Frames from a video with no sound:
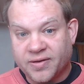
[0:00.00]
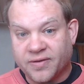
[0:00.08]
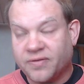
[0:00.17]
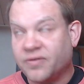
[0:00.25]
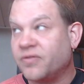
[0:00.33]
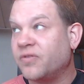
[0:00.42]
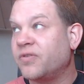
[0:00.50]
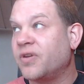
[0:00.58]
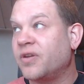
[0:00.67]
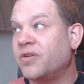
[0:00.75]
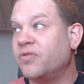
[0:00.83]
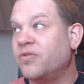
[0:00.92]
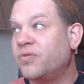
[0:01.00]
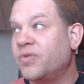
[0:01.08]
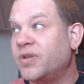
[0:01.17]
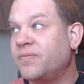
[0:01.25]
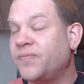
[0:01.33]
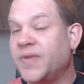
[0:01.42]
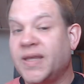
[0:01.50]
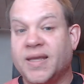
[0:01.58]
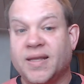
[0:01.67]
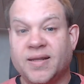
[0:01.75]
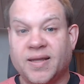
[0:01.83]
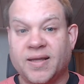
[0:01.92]
You just got to do it in
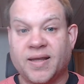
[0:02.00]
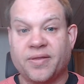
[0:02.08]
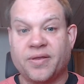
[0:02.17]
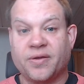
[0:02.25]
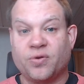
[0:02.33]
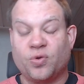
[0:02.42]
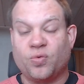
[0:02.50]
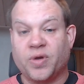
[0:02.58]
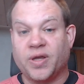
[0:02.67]
an ethical way